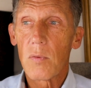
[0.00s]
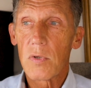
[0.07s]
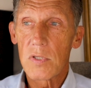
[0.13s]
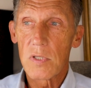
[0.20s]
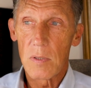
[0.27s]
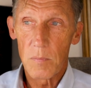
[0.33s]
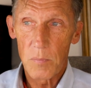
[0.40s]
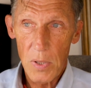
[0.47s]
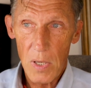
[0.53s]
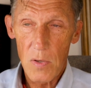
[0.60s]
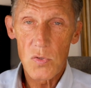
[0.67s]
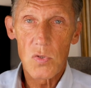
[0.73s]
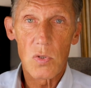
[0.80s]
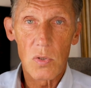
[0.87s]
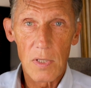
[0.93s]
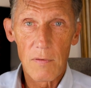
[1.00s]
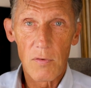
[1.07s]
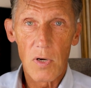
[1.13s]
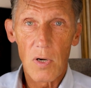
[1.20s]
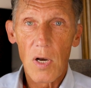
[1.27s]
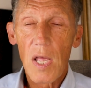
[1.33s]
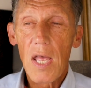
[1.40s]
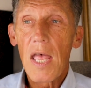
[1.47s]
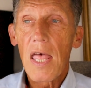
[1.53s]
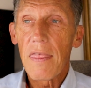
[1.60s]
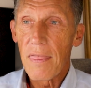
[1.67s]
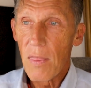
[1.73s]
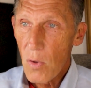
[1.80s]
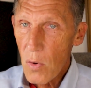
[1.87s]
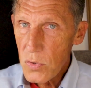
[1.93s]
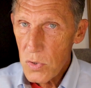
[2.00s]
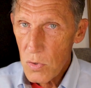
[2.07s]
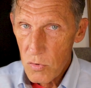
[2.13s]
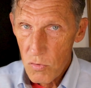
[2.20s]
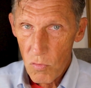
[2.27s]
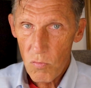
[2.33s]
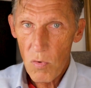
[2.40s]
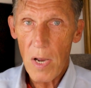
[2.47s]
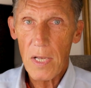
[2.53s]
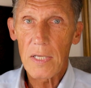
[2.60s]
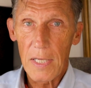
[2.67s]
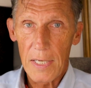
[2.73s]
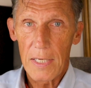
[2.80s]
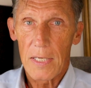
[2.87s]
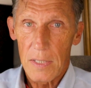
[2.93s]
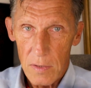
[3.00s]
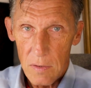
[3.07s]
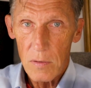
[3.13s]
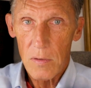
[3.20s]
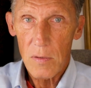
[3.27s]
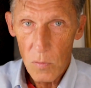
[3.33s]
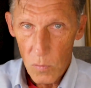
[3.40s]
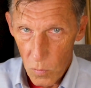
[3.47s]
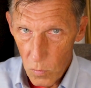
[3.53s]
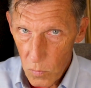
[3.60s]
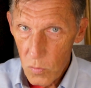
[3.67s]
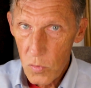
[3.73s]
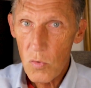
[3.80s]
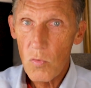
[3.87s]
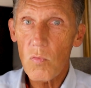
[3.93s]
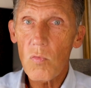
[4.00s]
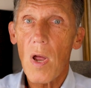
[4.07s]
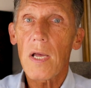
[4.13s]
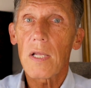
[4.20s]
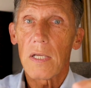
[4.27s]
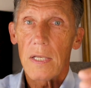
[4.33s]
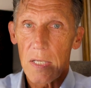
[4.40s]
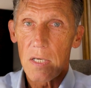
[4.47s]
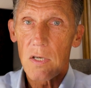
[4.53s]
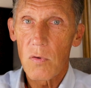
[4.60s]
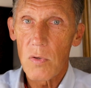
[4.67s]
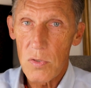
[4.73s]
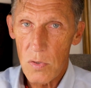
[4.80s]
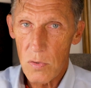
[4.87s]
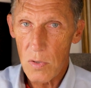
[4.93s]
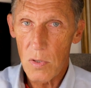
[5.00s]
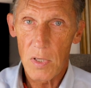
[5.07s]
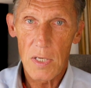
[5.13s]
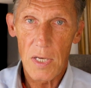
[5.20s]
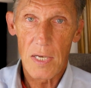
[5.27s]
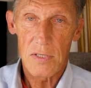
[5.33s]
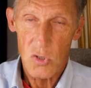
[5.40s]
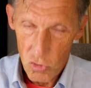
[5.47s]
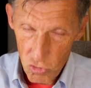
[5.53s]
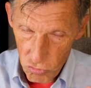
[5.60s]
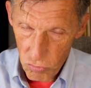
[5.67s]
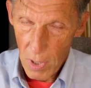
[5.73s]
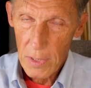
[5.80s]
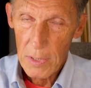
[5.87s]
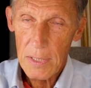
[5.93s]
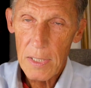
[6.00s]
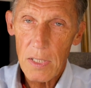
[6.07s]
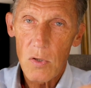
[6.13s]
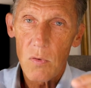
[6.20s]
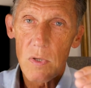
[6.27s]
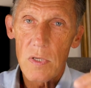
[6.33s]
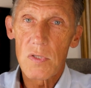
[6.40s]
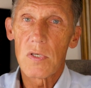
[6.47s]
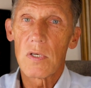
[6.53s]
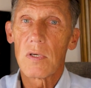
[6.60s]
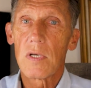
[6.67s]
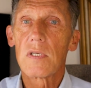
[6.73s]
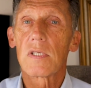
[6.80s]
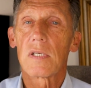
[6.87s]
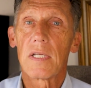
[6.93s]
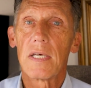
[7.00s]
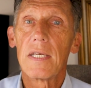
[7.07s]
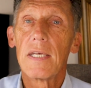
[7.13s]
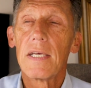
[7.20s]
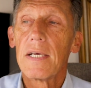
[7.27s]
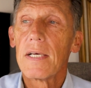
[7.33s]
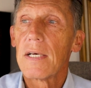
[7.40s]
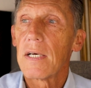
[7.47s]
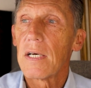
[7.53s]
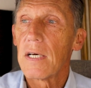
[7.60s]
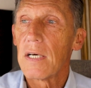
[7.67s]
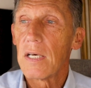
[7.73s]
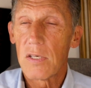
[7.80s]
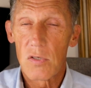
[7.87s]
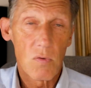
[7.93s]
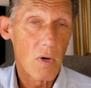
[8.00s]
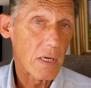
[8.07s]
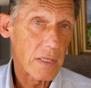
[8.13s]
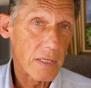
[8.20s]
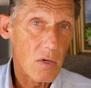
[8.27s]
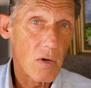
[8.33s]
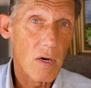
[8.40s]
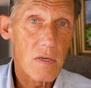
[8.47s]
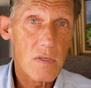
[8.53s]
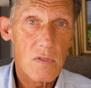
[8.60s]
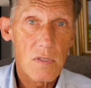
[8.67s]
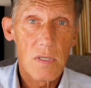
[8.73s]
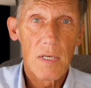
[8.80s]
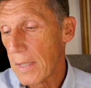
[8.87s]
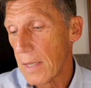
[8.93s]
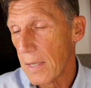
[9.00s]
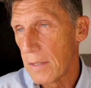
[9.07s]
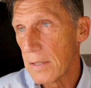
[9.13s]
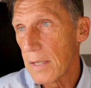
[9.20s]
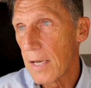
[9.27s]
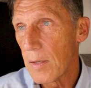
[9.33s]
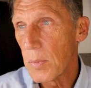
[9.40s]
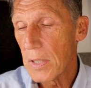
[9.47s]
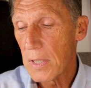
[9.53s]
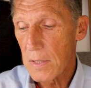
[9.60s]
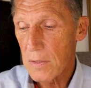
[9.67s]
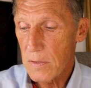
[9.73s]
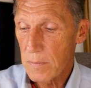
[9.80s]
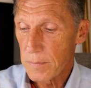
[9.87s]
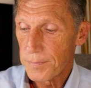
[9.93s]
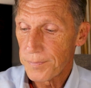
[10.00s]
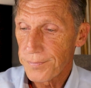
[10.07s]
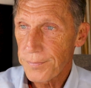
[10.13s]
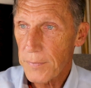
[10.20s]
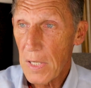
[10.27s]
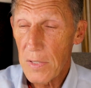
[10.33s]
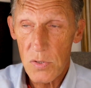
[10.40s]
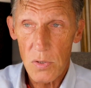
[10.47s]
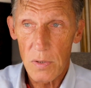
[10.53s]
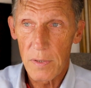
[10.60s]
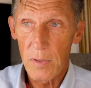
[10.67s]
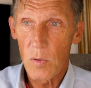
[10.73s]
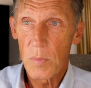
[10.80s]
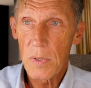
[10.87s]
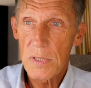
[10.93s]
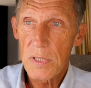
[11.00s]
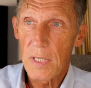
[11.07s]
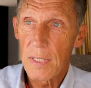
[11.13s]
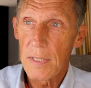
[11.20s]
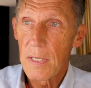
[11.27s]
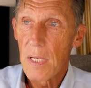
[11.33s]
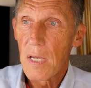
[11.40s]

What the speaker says: which impairs your liver. Those are directly increase your uric acid, directly increase your insulin, and directly cause diabetes and certainly obesity.